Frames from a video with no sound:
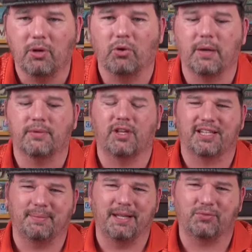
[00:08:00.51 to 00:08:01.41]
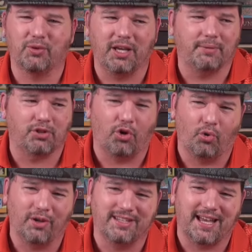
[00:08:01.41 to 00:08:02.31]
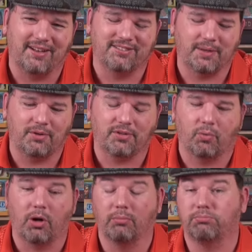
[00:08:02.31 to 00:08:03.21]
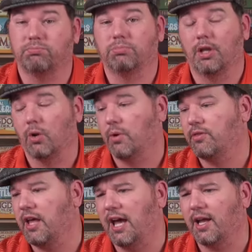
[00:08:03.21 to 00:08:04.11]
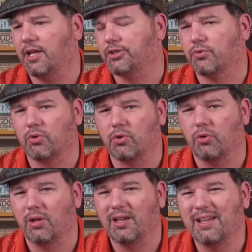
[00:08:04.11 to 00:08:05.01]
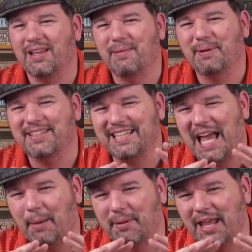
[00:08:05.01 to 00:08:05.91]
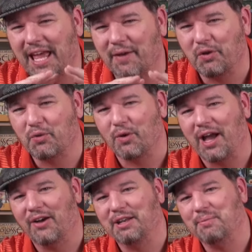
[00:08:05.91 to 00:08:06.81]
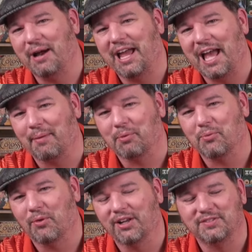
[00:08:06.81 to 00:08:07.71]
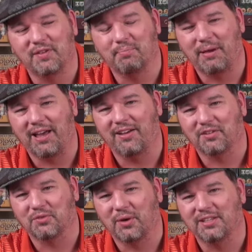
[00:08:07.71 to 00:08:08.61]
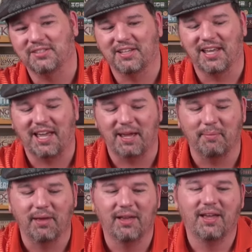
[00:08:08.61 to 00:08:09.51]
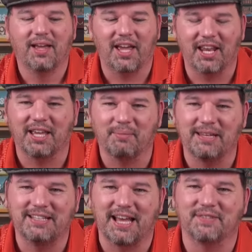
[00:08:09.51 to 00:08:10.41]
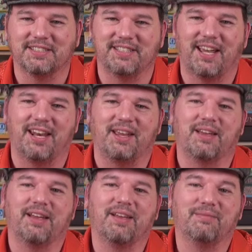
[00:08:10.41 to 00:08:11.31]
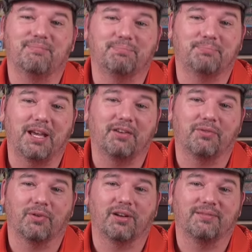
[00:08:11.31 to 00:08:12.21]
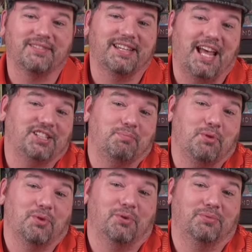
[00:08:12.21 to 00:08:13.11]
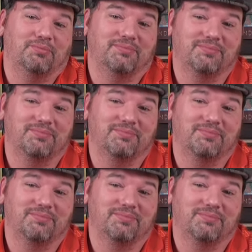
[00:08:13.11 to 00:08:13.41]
be okay with luck. And that's really, it was the only downside. You said, well, there went that. I got screwed. But it doesn't happen every round. It might happen once if you have bad luck twice in a game and it can be devastating. Plan for it. That's Mule.